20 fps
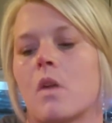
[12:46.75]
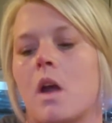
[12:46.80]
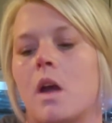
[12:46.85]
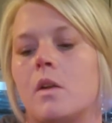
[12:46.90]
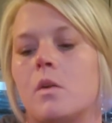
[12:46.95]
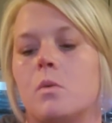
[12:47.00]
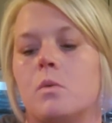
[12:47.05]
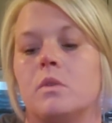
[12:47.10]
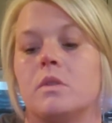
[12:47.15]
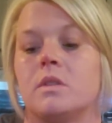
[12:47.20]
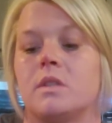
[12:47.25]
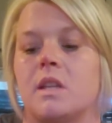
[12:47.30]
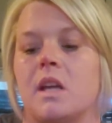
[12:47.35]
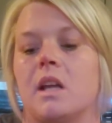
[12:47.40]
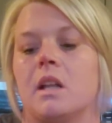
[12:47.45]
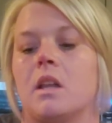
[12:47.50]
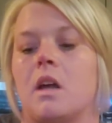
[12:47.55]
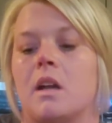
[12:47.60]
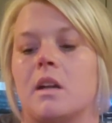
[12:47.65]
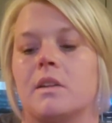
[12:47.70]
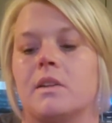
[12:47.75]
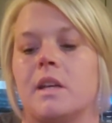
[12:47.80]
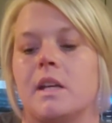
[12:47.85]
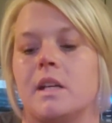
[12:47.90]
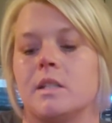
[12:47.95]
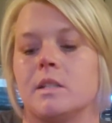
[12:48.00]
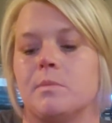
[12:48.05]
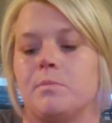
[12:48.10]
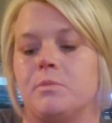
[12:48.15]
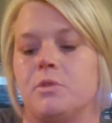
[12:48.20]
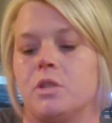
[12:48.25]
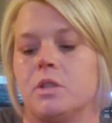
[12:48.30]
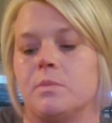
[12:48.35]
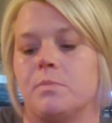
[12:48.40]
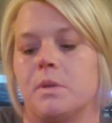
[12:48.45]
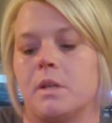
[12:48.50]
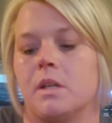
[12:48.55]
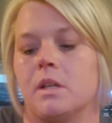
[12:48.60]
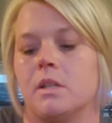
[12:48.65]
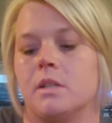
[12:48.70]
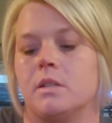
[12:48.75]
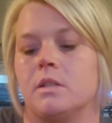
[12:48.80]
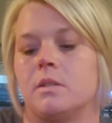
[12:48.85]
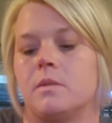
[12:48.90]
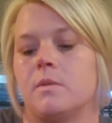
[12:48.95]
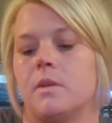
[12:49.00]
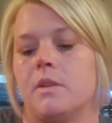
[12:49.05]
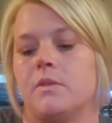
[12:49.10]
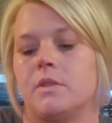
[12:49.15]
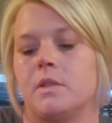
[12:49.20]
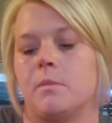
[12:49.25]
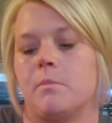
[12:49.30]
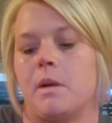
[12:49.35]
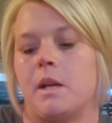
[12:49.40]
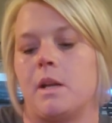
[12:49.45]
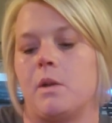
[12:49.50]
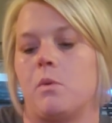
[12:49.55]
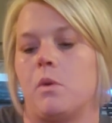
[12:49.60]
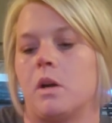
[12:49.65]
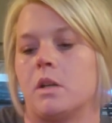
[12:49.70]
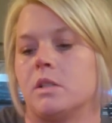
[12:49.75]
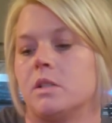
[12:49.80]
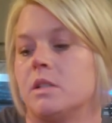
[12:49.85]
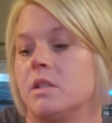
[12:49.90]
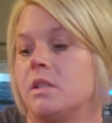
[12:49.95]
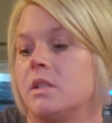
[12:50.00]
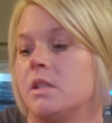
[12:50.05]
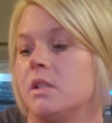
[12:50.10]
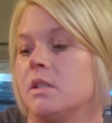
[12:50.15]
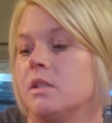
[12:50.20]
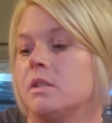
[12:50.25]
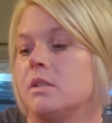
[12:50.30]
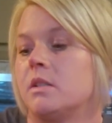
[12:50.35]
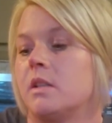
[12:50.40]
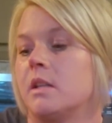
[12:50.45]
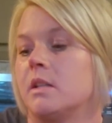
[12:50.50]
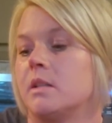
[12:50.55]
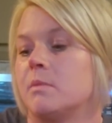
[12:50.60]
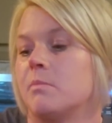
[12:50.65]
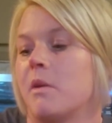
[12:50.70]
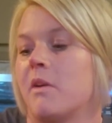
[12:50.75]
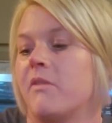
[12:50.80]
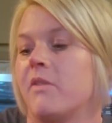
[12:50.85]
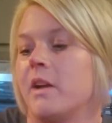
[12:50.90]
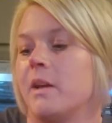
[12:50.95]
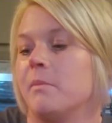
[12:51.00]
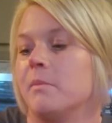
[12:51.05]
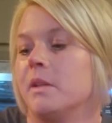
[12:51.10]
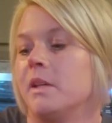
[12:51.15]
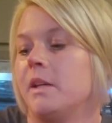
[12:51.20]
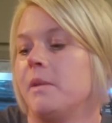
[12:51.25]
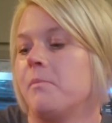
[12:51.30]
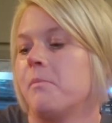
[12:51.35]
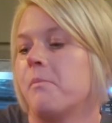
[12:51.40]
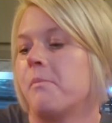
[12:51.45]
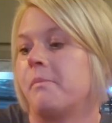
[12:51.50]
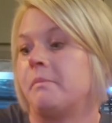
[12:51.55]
I don't want to say a lot of things just because if somebody watches this, that's my family.